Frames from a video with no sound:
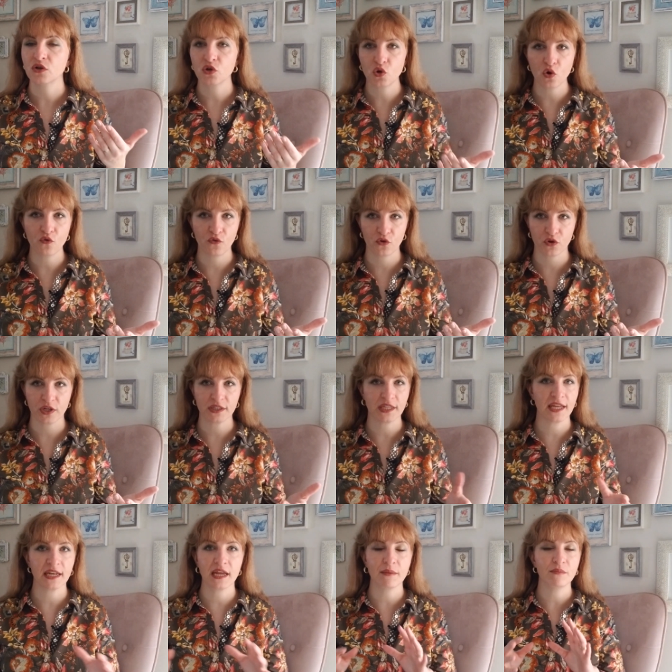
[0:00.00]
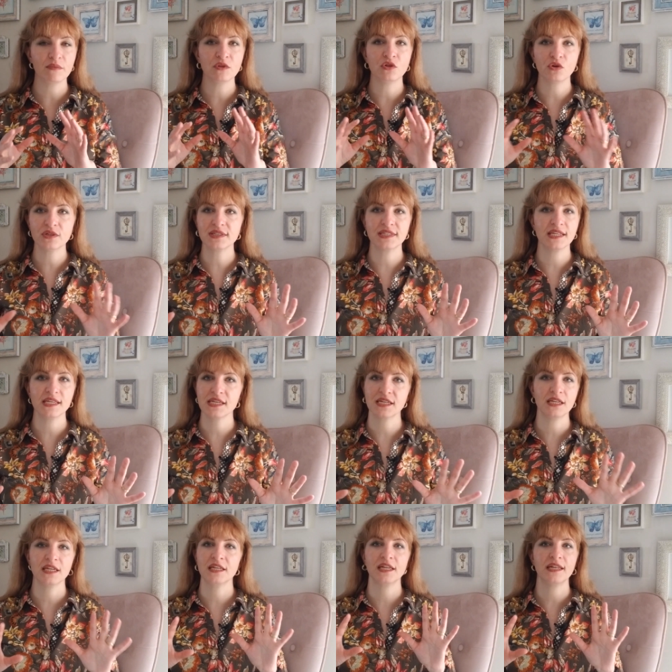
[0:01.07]
go for it. And I'm not saying
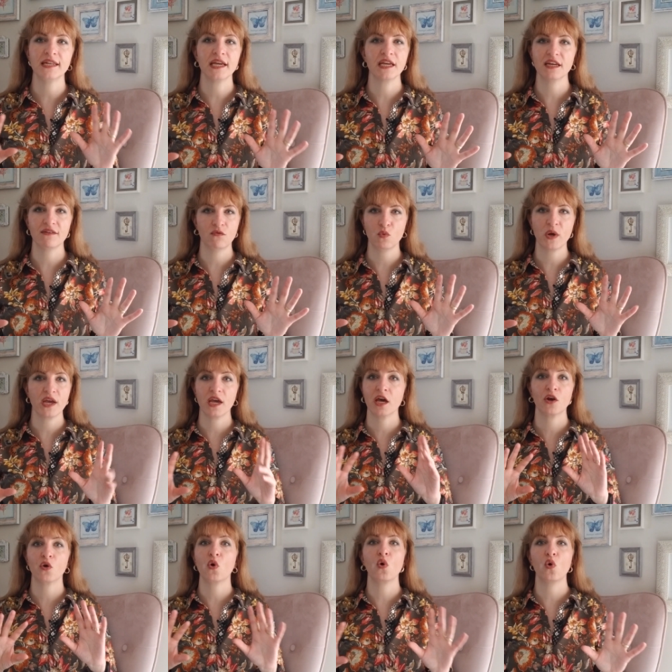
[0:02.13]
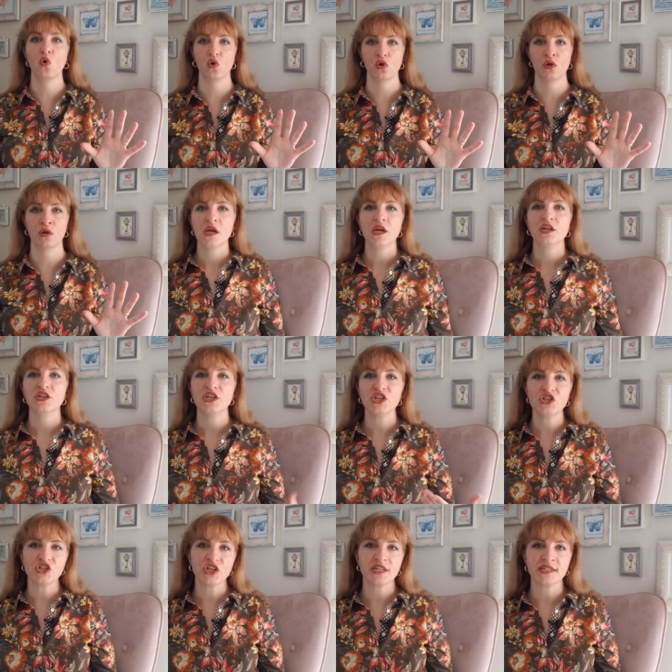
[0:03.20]
it in a negative way at all.
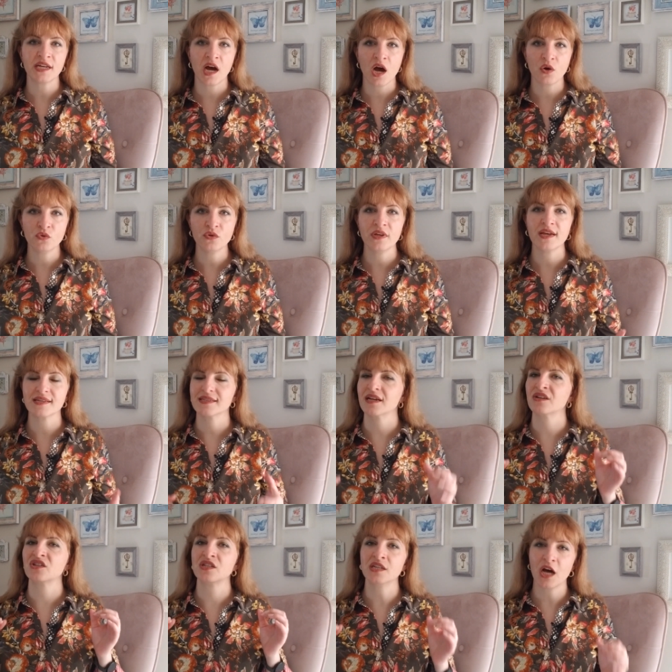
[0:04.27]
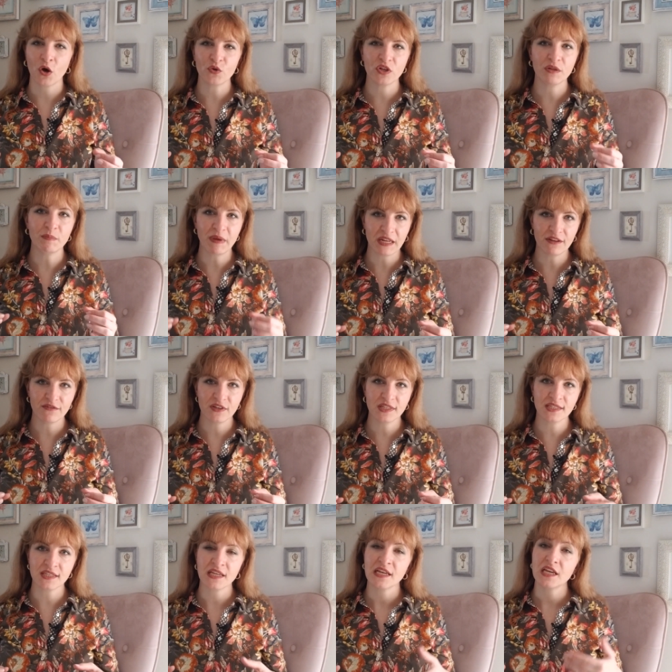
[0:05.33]
Niching down has undoubted
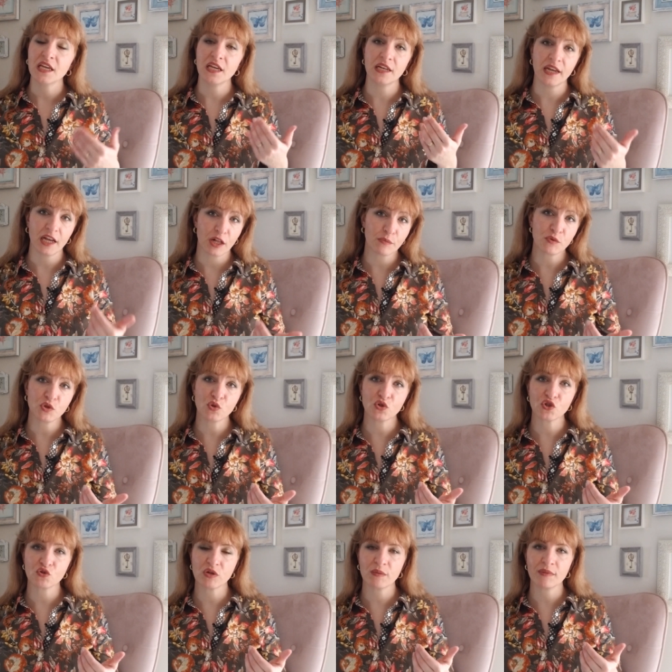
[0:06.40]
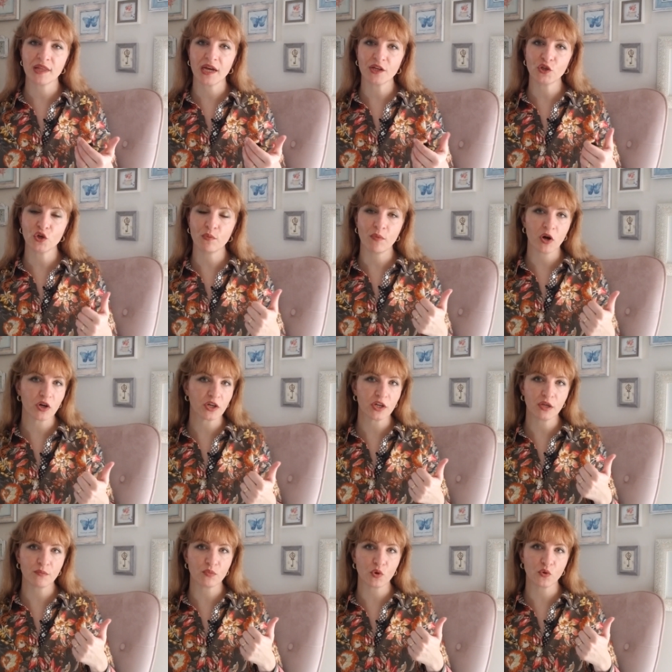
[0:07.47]
benefits. It helps you streamline your
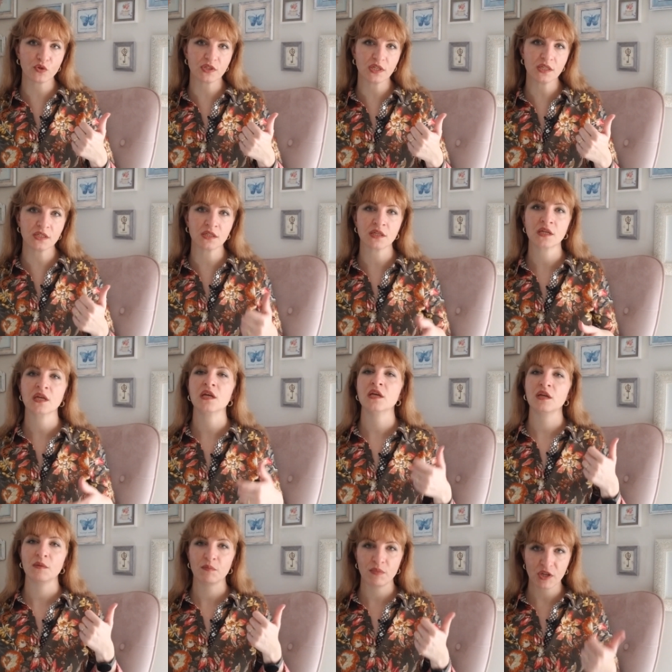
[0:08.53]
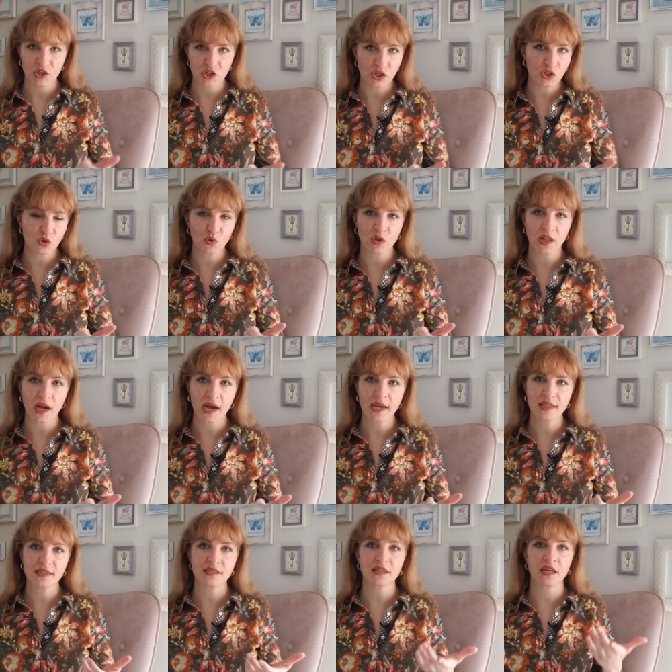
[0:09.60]
marketing process, pitching to
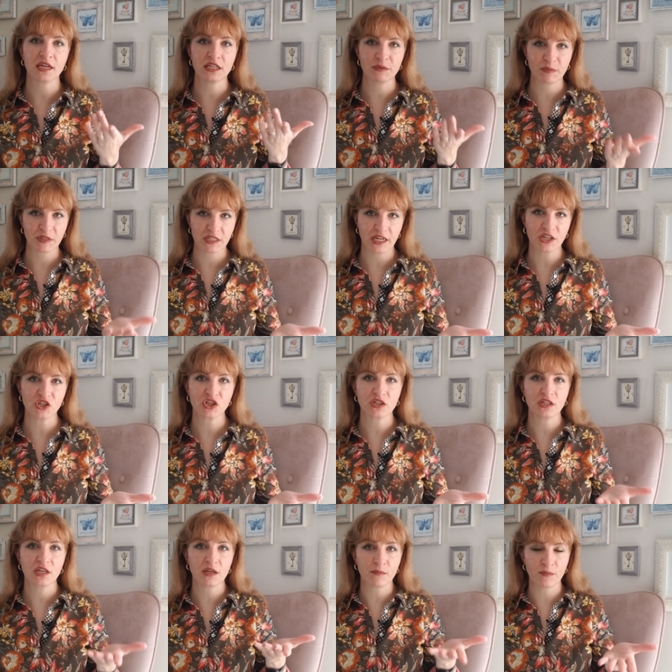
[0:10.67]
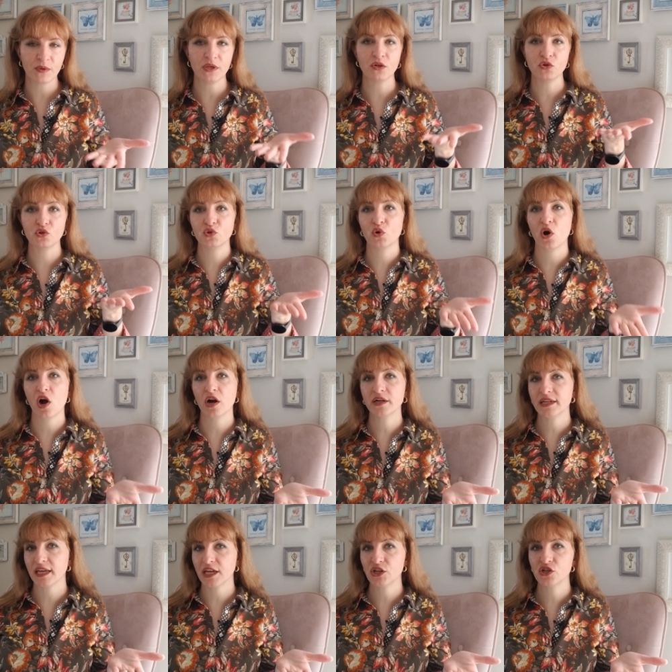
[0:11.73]
clients, and potentially appeal to
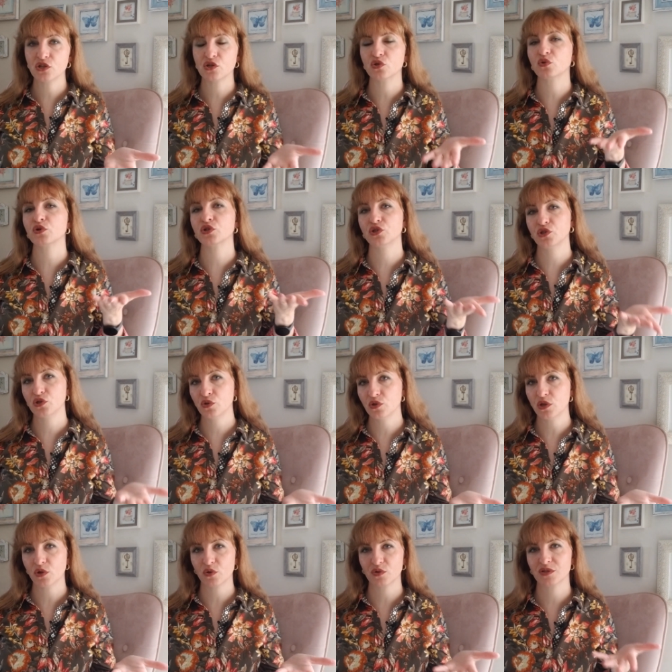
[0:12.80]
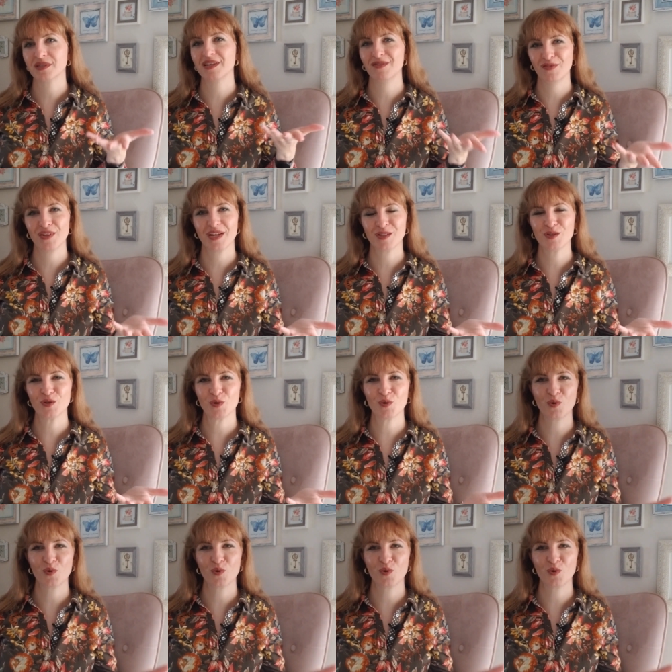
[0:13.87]
art agents or studios if that's your